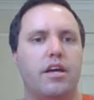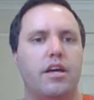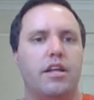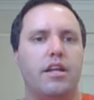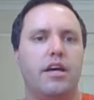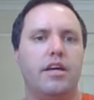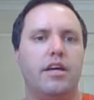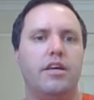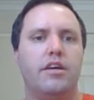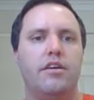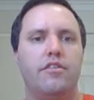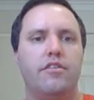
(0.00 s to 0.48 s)
Now
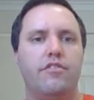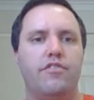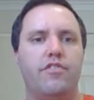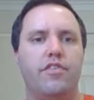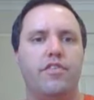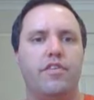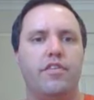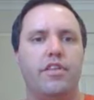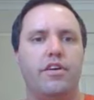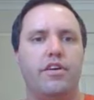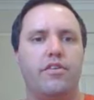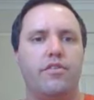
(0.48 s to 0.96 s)
you can
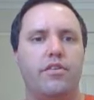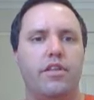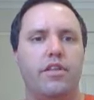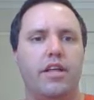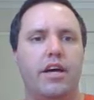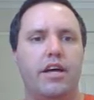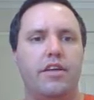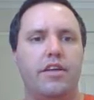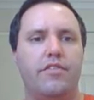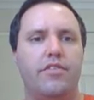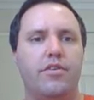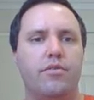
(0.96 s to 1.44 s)
fill that all
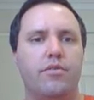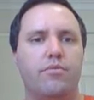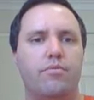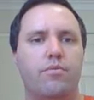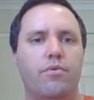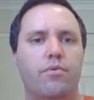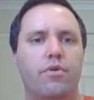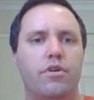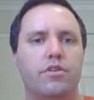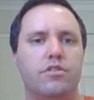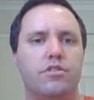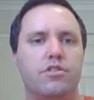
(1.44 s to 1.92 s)
out if you
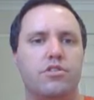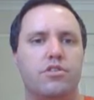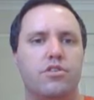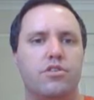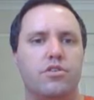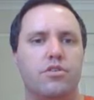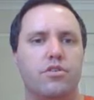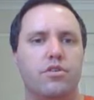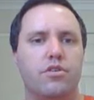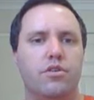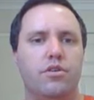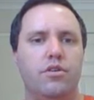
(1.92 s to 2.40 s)
want
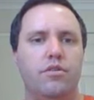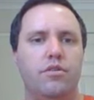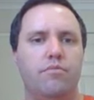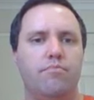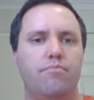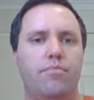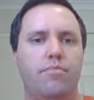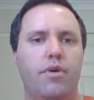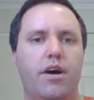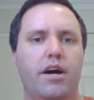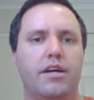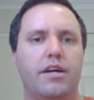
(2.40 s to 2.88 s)
to,
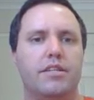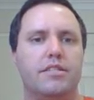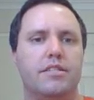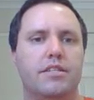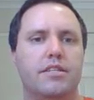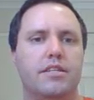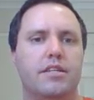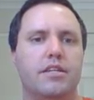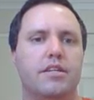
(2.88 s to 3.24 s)
but